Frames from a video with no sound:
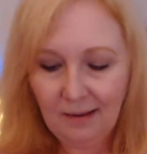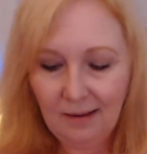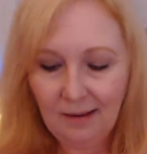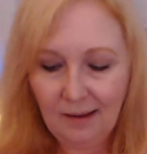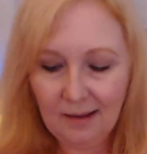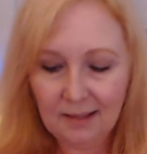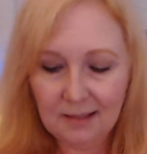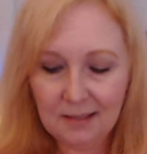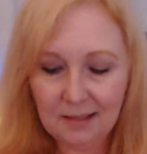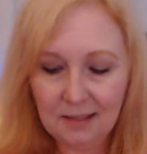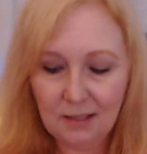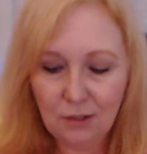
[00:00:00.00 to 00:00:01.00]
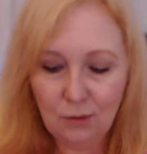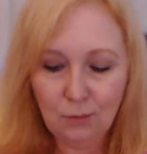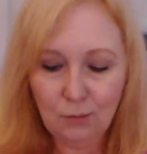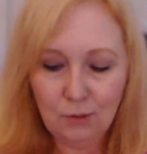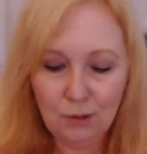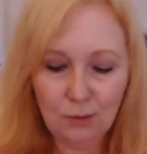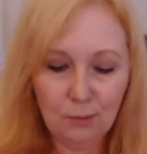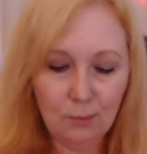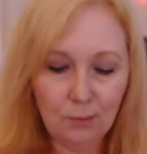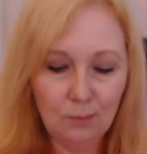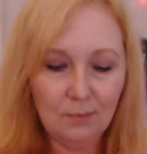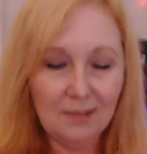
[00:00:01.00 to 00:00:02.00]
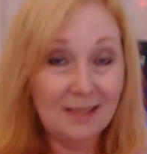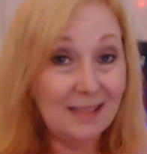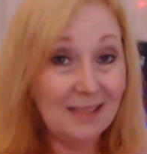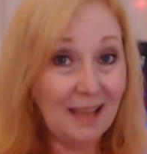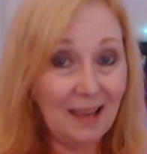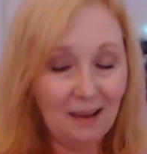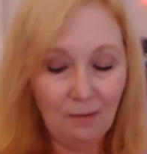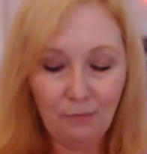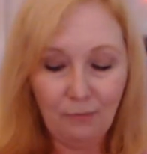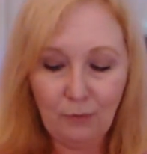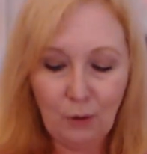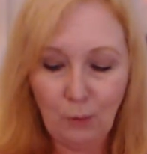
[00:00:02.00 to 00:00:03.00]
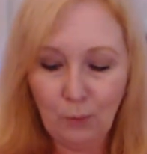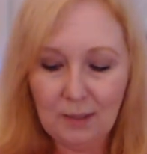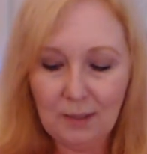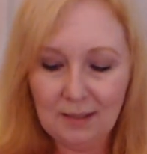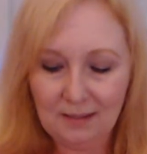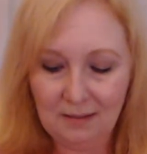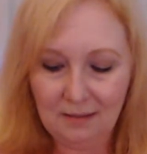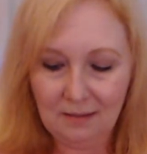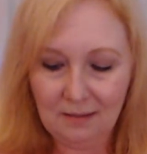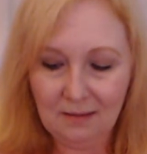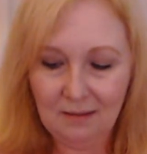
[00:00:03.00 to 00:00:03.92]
I continued to save for no reason.